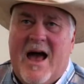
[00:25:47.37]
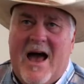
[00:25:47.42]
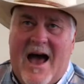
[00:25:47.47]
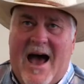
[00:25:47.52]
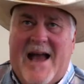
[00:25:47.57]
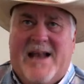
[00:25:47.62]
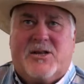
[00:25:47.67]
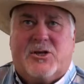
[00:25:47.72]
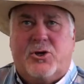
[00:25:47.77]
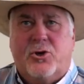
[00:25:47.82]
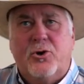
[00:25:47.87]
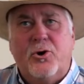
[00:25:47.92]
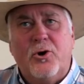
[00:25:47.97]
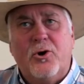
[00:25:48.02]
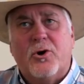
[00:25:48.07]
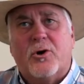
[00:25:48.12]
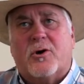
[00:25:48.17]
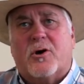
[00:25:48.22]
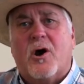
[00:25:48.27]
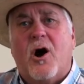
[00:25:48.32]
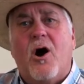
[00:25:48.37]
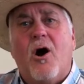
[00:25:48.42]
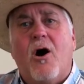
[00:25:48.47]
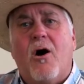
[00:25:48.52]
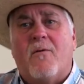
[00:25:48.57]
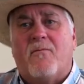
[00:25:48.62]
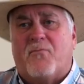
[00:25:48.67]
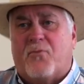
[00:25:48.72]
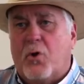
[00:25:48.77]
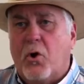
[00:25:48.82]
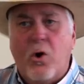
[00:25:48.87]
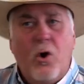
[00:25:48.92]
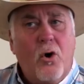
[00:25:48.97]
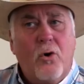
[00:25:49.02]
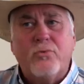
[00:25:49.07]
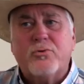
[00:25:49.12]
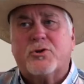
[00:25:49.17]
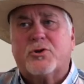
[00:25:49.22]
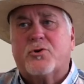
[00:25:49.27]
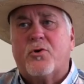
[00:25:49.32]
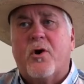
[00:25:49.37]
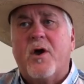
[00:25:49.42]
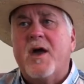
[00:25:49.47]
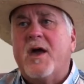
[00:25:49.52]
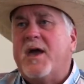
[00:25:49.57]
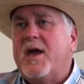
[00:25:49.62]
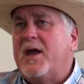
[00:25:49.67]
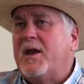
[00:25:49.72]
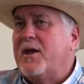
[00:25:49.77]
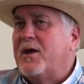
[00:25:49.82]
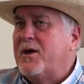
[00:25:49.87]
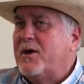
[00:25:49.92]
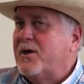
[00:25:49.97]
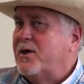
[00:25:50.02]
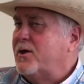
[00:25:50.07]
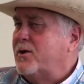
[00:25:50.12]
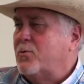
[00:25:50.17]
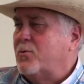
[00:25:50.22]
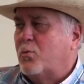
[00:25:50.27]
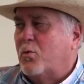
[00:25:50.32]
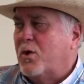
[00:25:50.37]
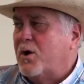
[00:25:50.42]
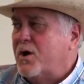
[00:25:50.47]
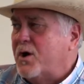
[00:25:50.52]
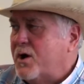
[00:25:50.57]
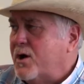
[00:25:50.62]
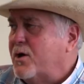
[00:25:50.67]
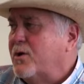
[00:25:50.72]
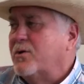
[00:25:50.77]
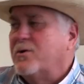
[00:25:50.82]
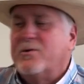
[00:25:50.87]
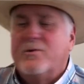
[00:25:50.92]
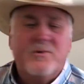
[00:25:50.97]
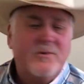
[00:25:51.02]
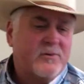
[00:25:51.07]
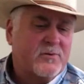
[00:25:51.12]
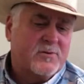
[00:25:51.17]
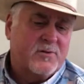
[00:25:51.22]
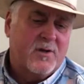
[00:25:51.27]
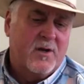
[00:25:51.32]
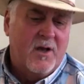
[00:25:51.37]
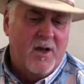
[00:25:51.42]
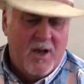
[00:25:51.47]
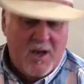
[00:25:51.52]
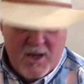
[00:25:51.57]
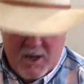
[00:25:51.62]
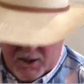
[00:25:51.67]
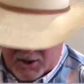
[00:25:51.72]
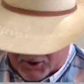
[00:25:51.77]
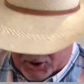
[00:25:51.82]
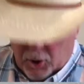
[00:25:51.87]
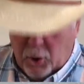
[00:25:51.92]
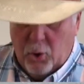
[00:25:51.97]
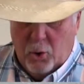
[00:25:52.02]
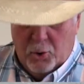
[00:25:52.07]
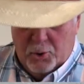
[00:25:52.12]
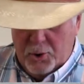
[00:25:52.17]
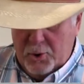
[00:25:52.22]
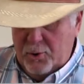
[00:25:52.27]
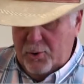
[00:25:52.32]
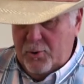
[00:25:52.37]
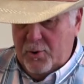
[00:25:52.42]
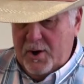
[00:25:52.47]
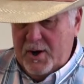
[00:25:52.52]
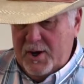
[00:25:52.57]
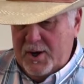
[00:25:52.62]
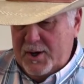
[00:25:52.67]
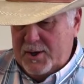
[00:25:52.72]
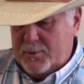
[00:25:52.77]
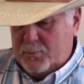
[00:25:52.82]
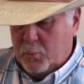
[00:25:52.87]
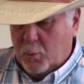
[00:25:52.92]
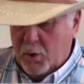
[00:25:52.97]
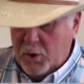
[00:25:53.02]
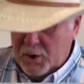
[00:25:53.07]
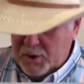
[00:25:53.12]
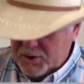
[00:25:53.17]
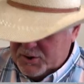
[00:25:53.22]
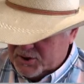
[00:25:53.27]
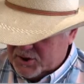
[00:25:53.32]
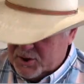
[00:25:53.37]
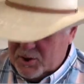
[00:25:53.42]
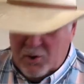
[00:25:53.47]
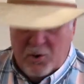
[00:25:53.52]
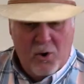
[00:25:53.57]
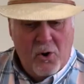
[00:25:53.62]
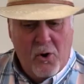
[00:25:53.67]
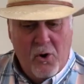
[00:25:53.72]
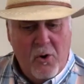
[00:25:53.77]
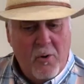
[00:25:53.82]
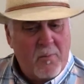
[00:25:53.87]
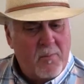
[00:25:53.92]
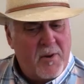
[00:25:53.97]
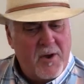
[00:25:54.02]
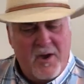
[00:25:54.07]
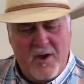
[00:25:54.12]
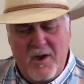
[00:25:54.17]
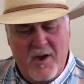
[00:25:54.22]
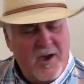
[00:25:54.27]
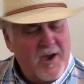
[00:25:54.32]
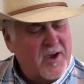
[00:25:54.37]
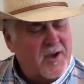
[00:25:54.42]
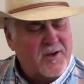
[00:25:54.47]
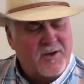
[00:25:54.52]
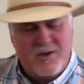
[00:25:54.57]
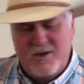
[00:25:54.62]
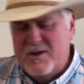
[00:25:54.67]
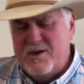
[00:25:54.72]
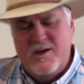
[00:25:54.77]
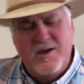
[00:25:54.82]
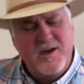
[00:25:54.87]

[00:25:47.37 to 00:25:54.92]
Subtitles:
I took off those training wheels, told her it was no big deal.